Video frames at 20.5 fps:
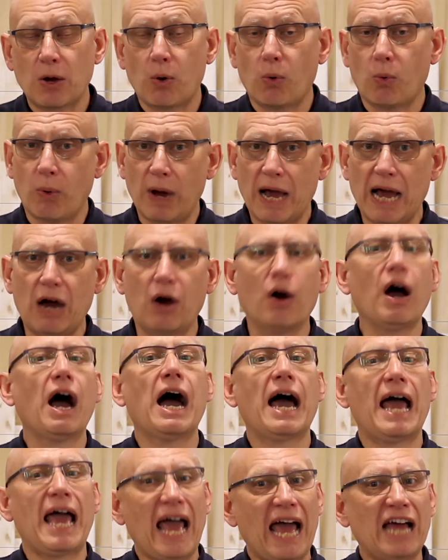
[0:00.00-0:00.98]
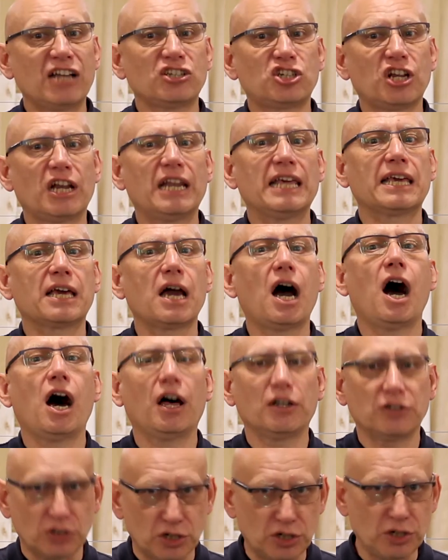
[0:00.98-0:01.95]
wow, I actually
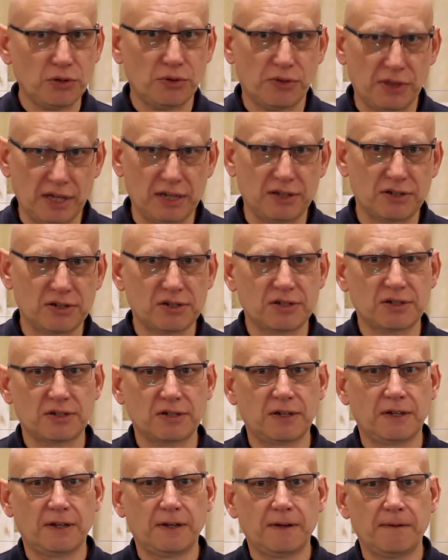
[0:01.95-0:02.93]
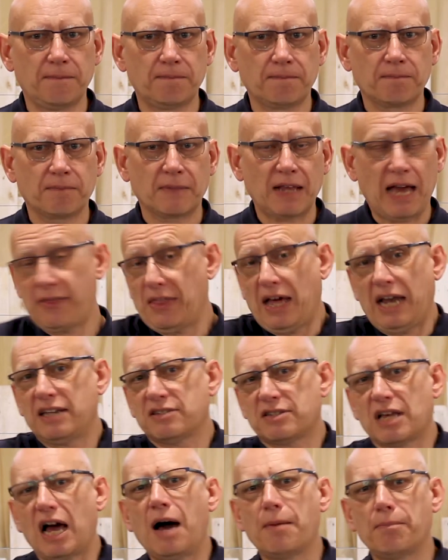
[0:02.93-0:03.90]
can't do this. And that
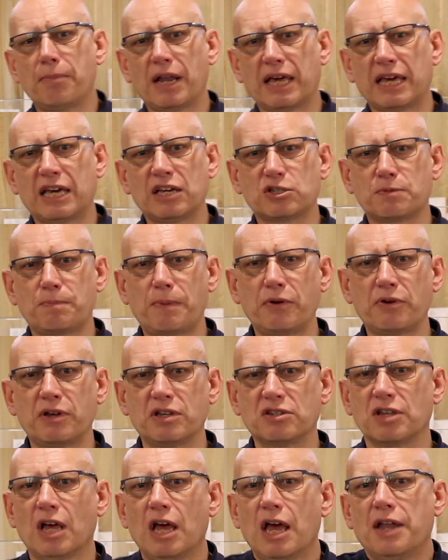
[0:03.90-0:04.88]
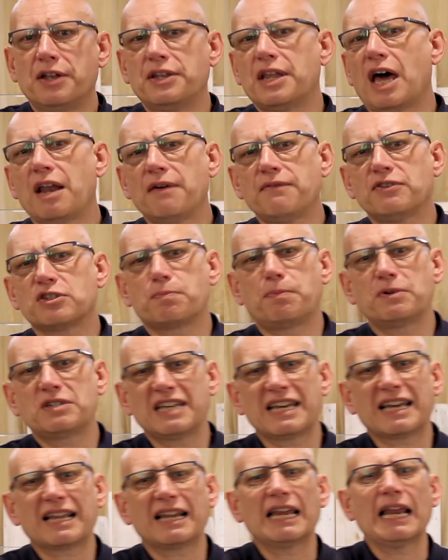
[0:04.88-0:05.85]
is a humbling experience. None of us
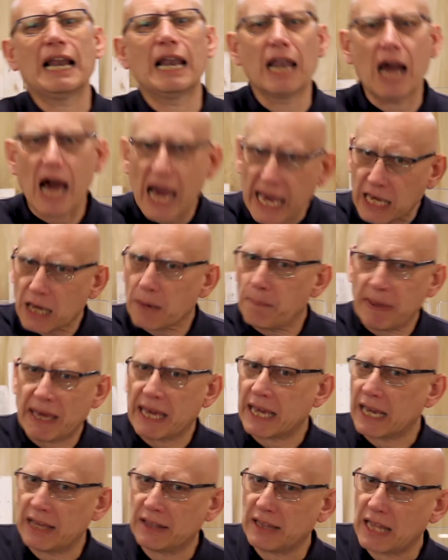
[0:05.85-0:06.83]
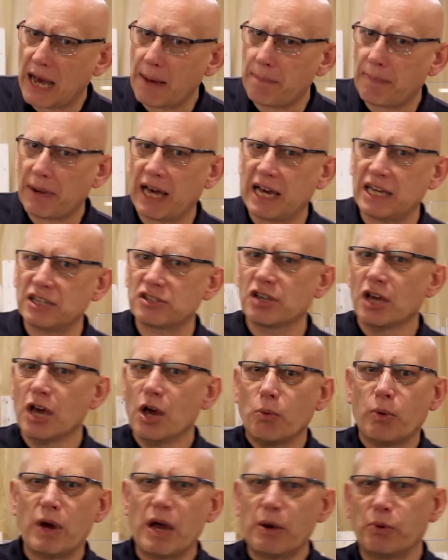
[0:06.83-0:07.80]
particularly like being in that place
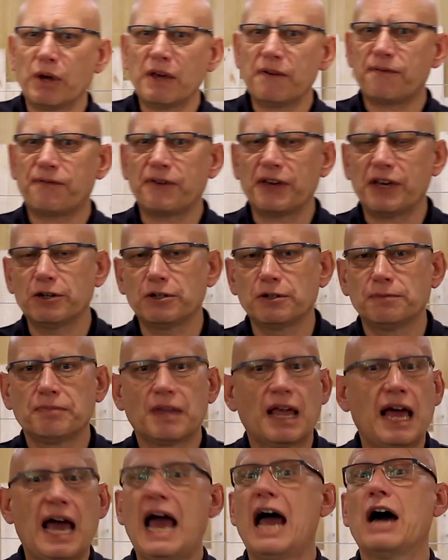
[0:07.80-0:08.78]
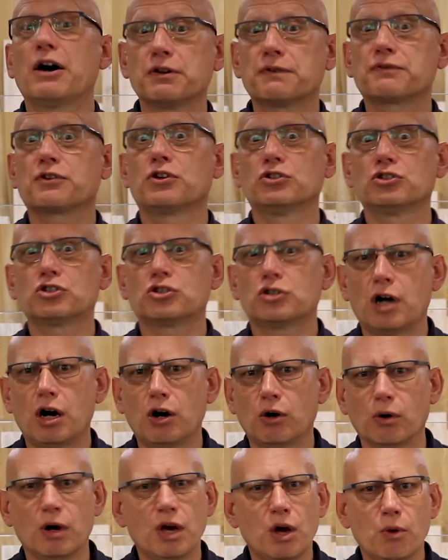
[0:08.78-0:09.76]
where we feel out of
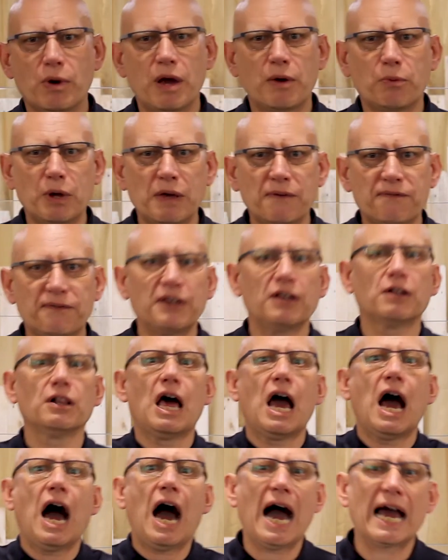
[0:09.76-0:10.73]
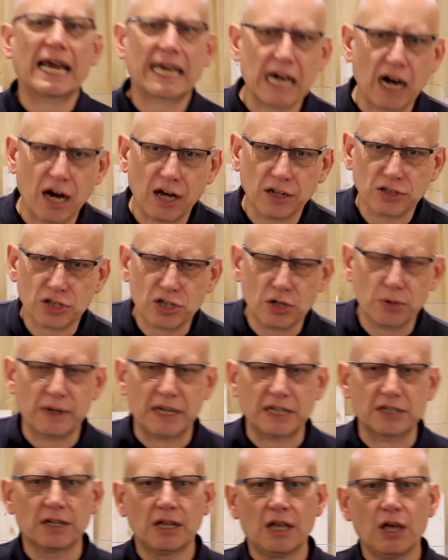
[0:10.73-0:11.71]
control, where we feel I can't do
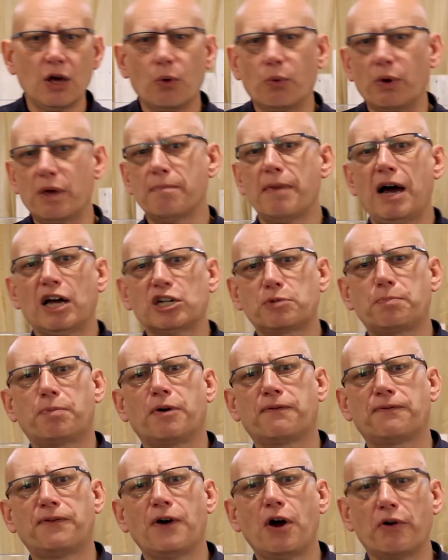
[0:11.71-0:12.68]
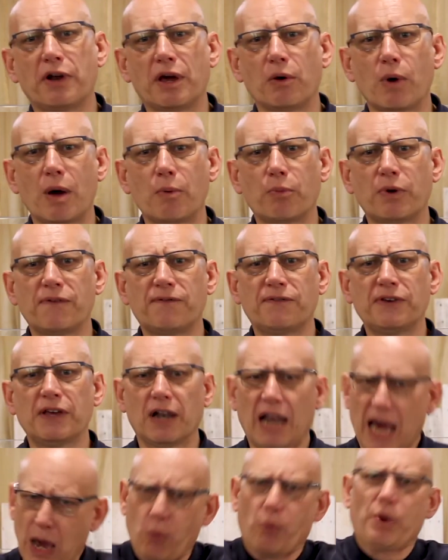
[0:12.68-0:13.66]
it. We much prefer it when we feel
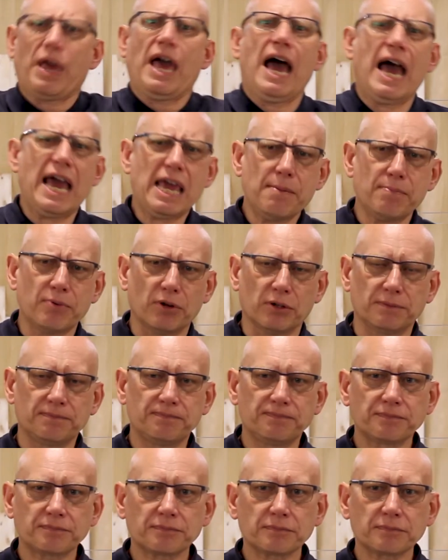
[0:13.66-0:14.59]
like we're able.